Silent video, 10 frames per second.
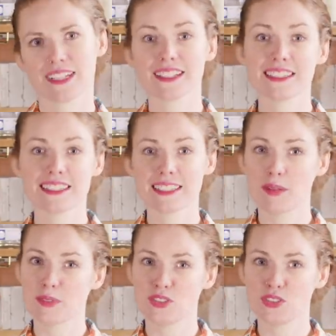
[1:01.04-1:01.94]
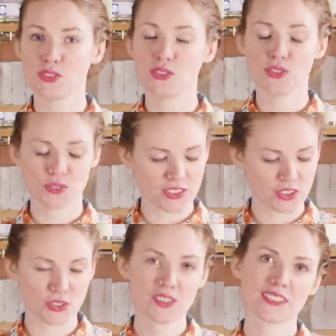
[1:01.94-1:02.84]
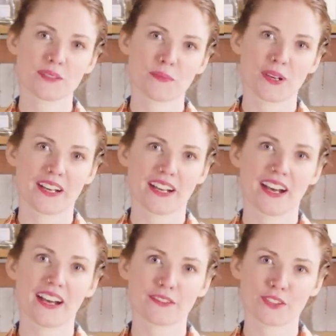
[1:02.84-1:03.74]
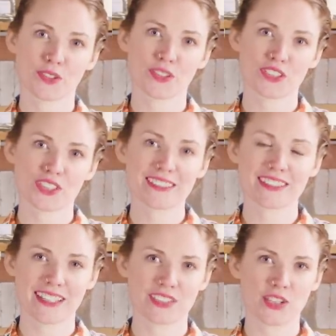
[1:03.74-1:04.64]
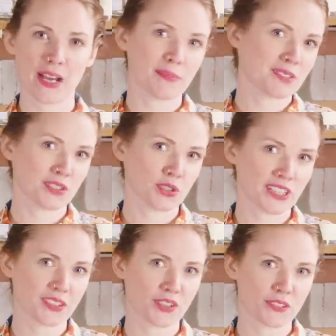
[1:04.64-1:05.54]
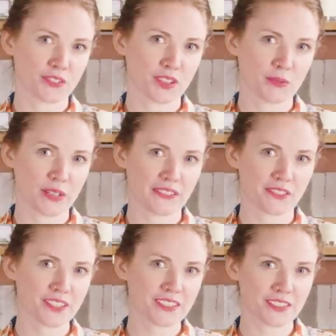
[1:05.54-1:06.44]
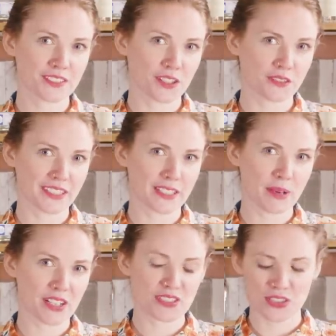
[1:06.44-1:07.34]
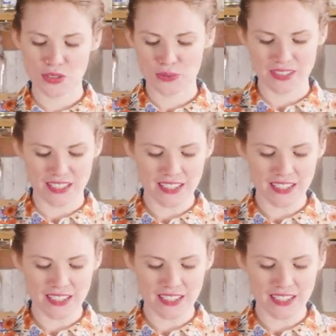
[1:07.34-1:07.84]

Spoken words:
At least lemon, you do use the juice, but for oranges, unless you happen to drink a lot for your breakfast, there's not really much to do with